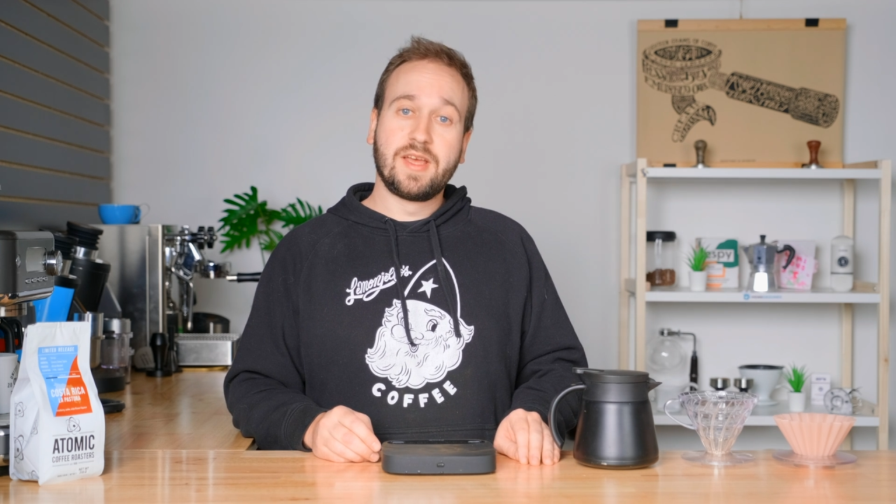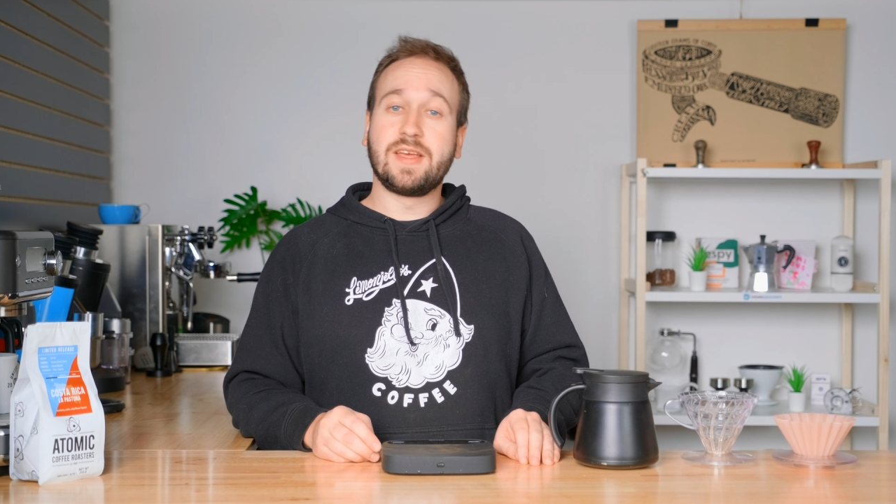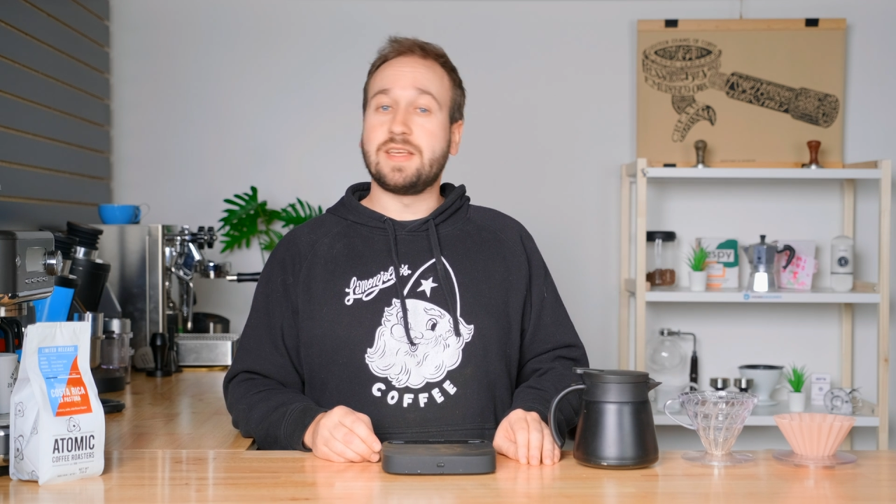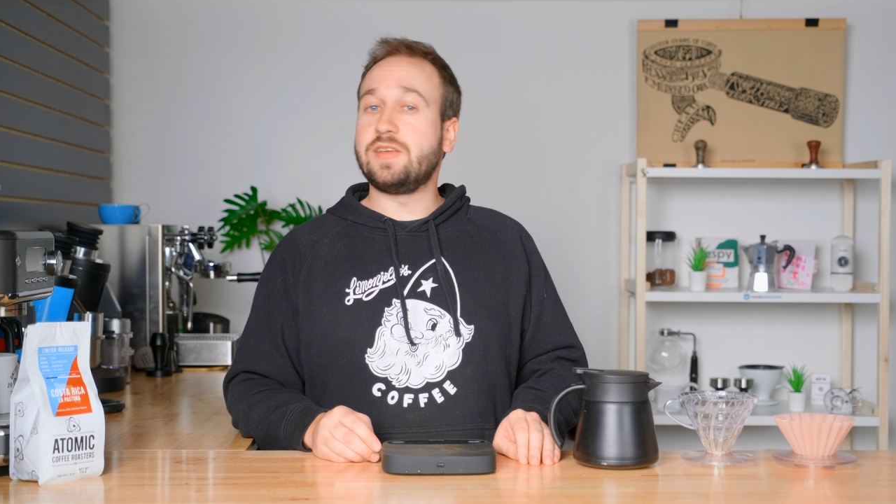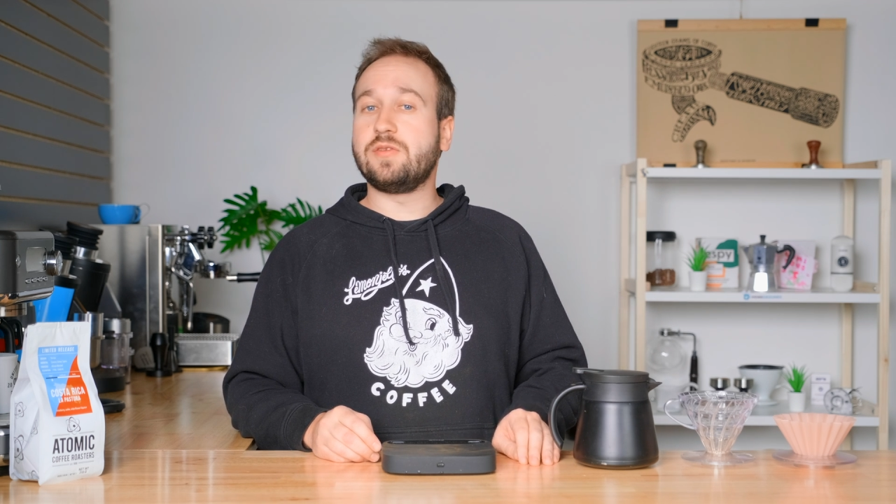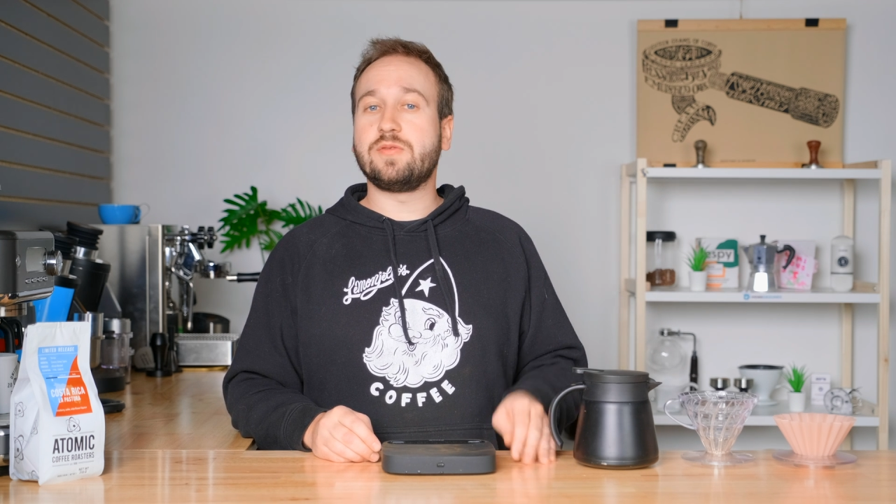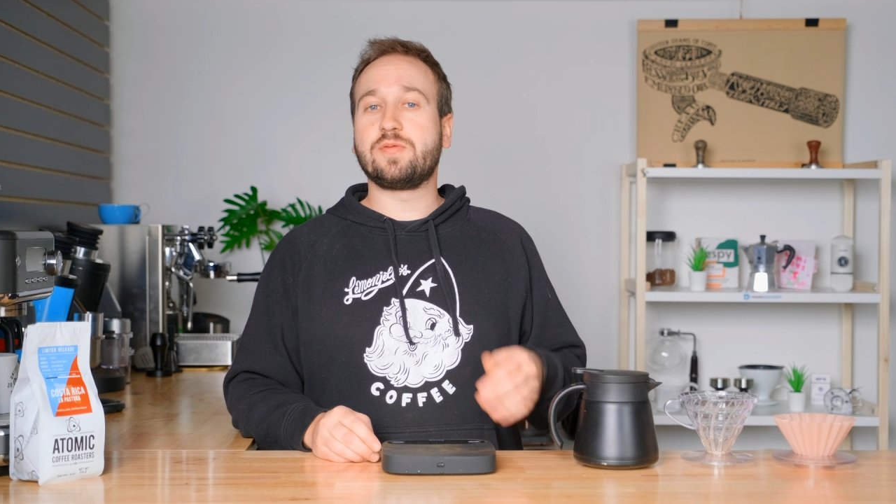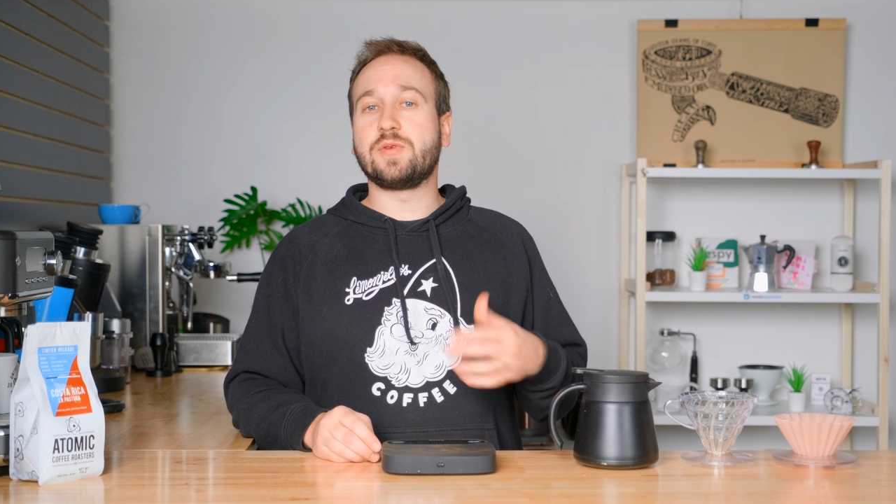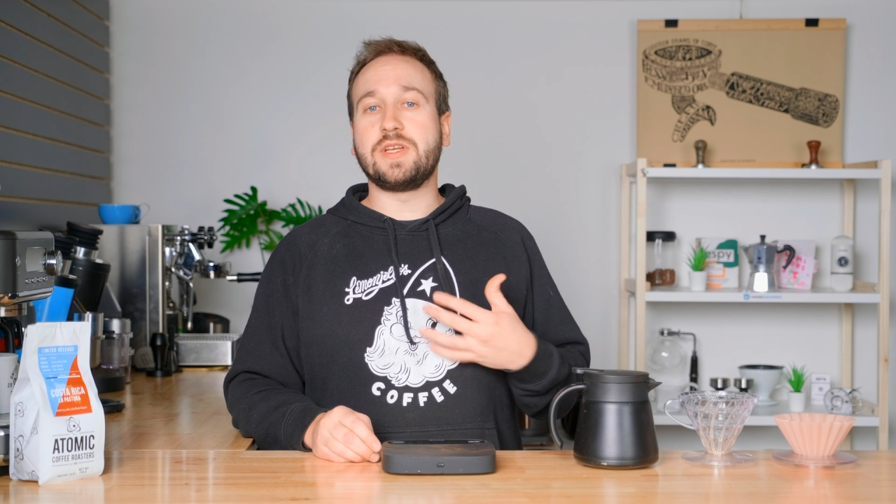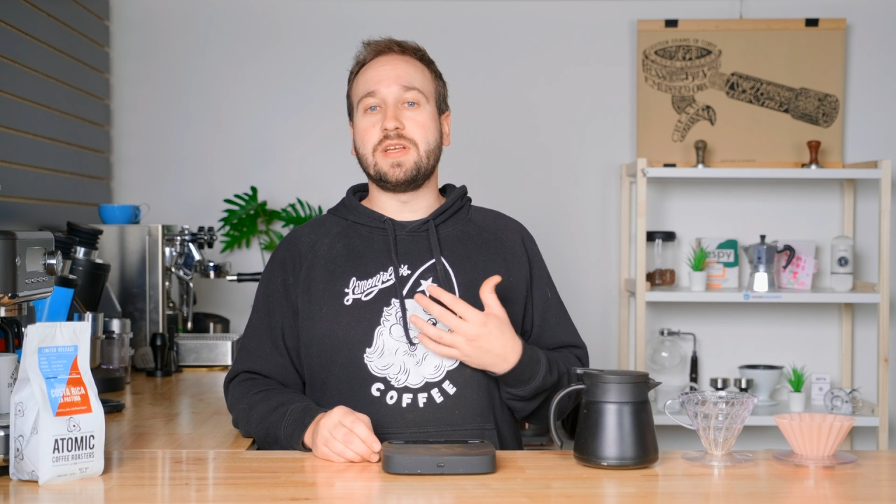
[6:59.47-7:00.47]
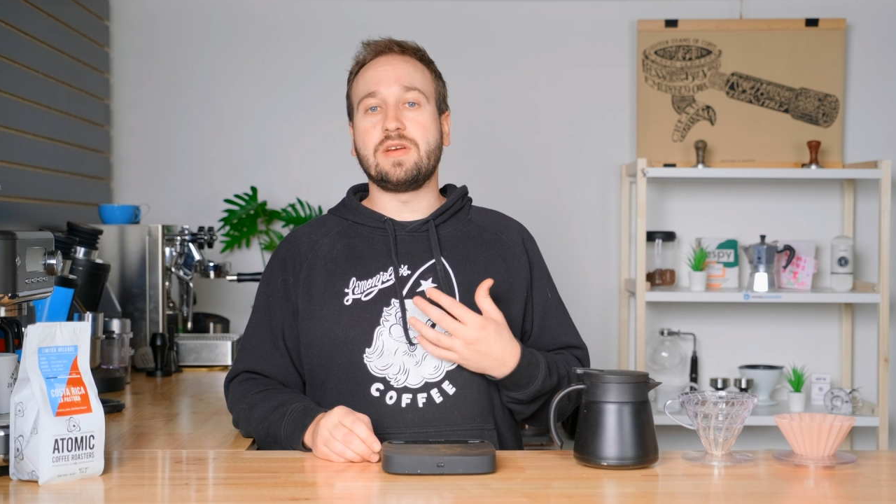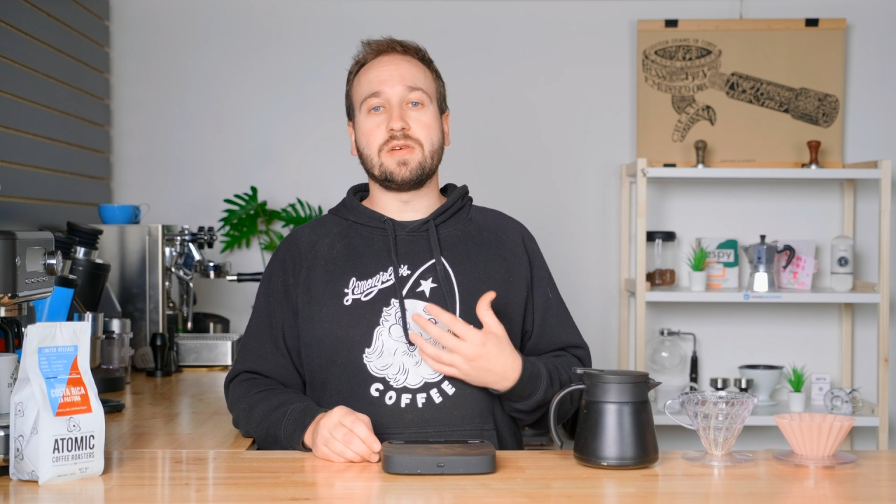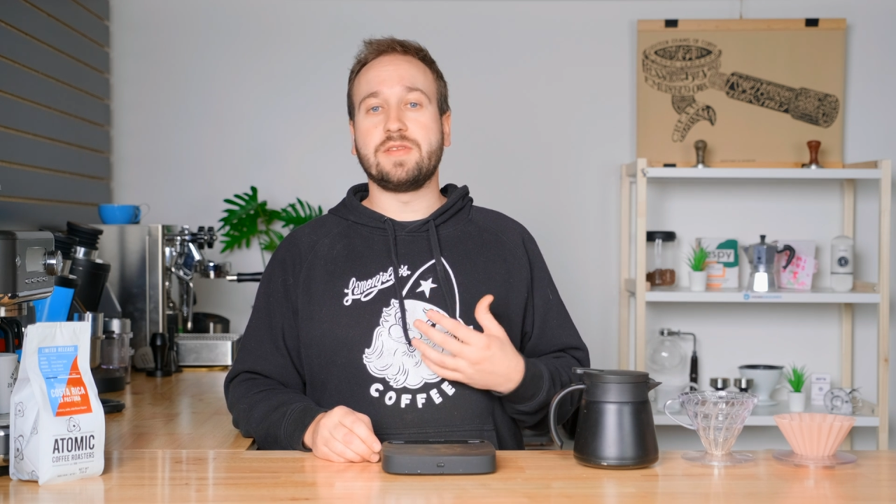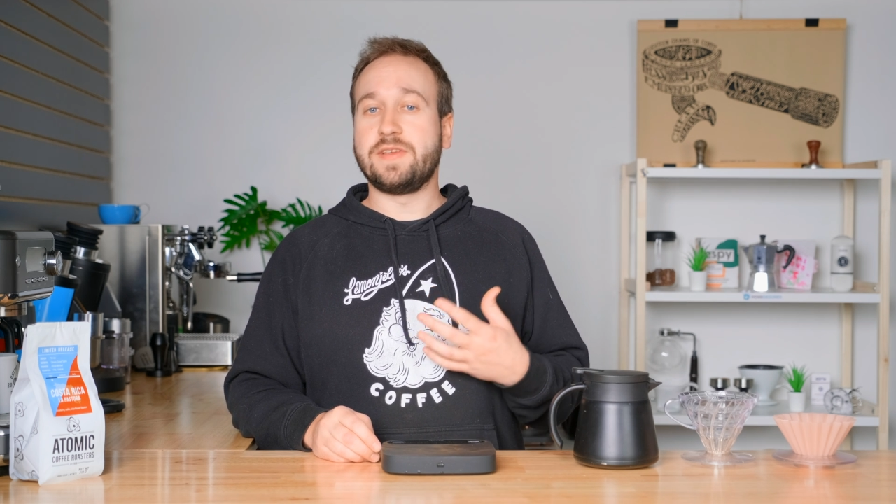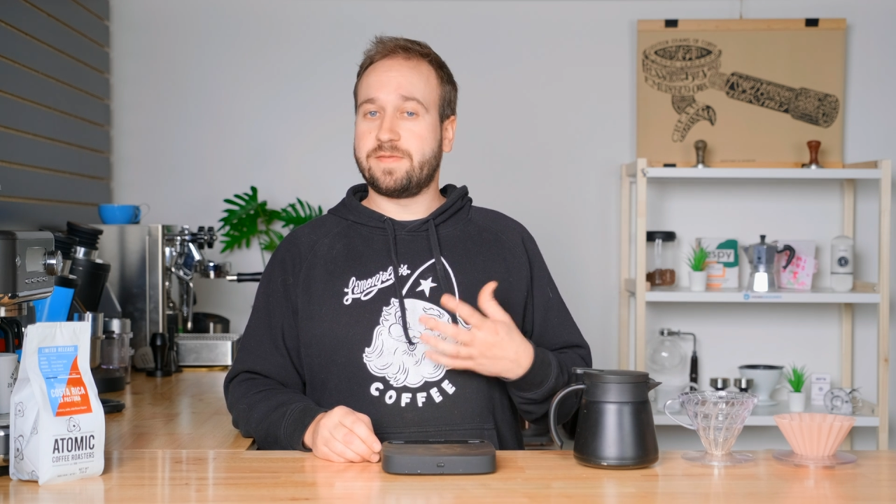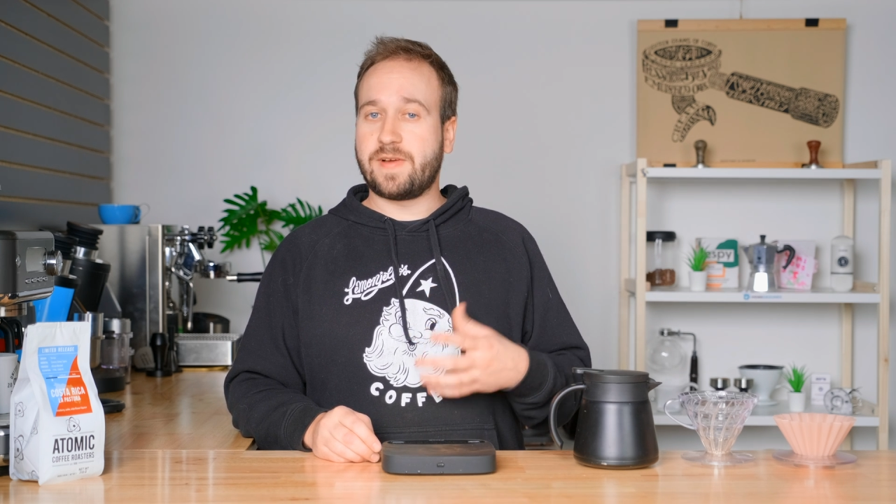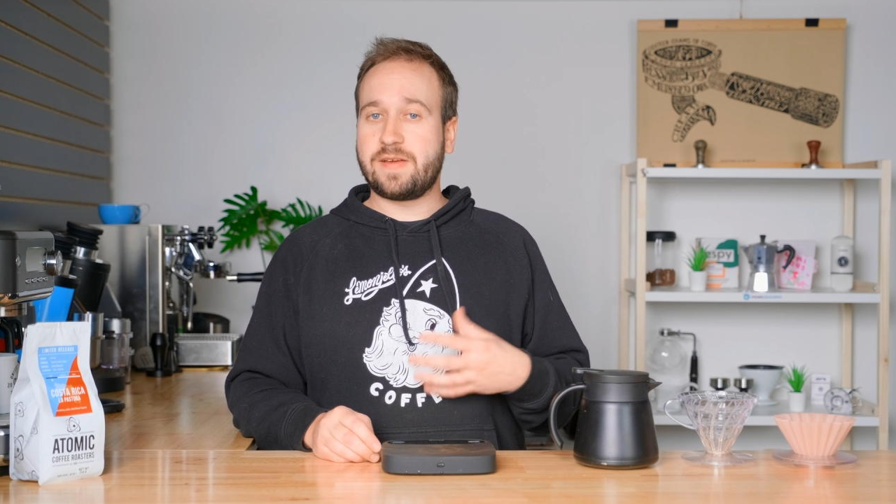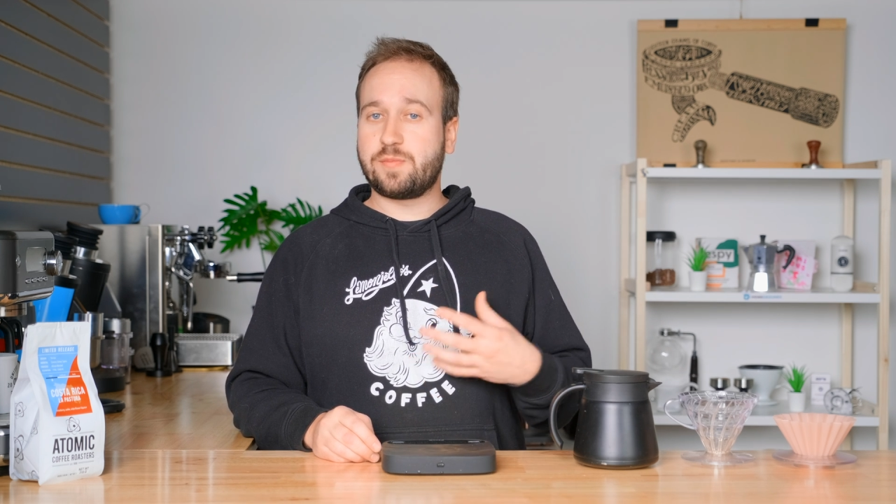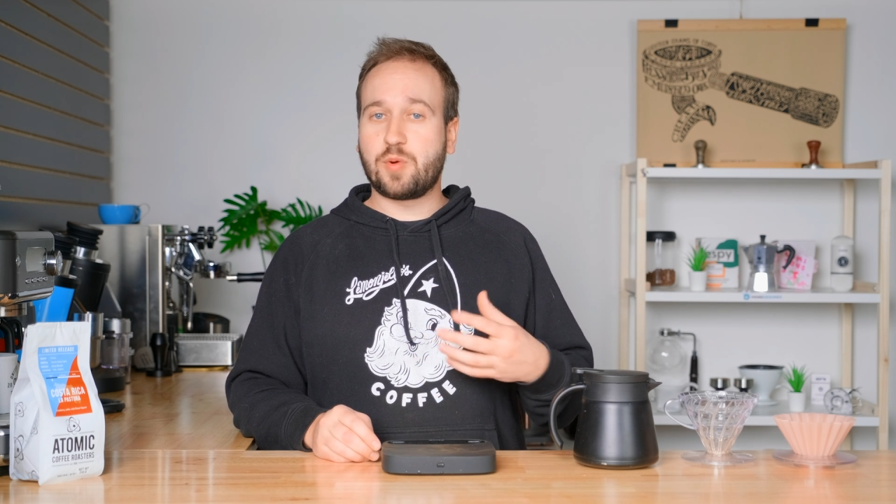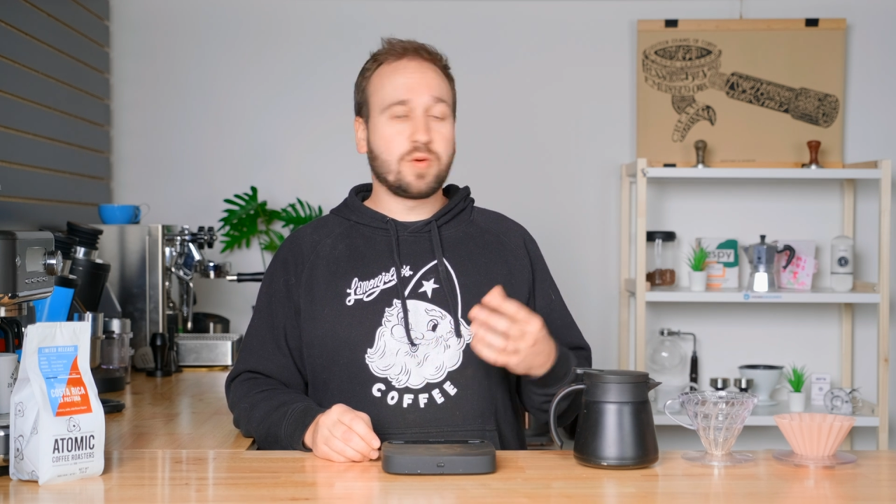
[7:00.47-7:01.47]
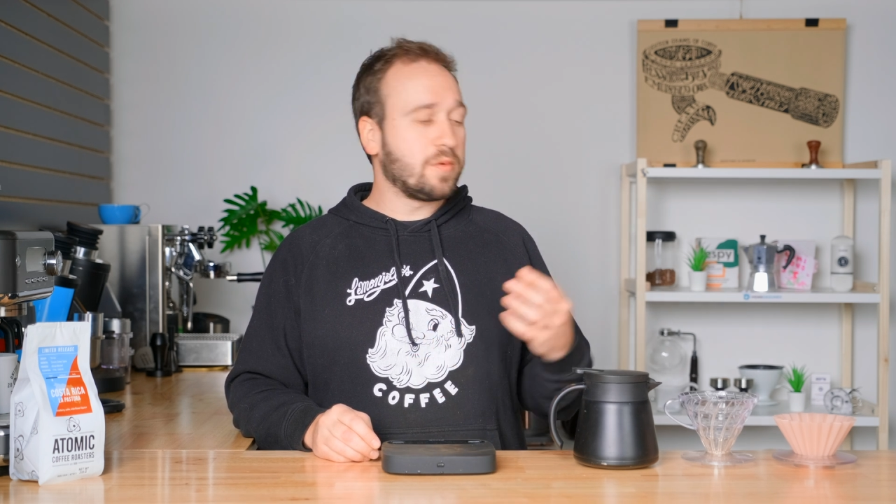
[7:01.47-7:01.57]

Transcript: He used what he called the 5-pour